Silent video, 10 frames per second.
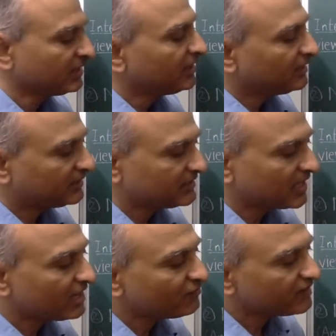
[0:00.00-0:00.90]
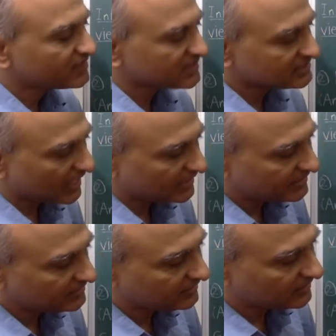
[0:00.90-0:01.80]
Di works as
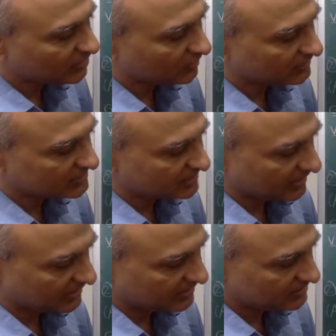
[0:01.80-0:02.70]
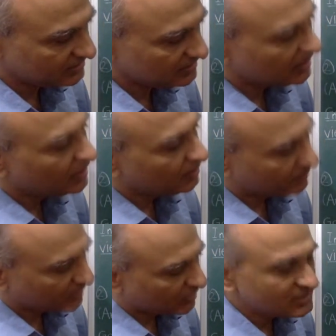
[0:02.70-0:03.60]
identity on this ideal
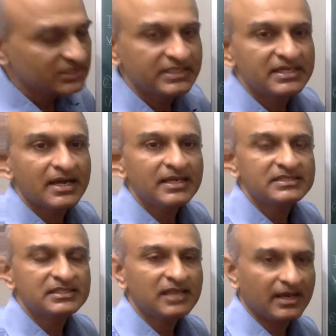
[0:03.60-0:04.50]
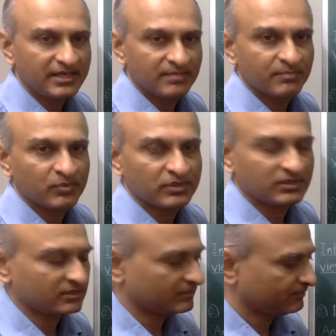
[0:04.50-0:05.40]
because Di is an idempotent.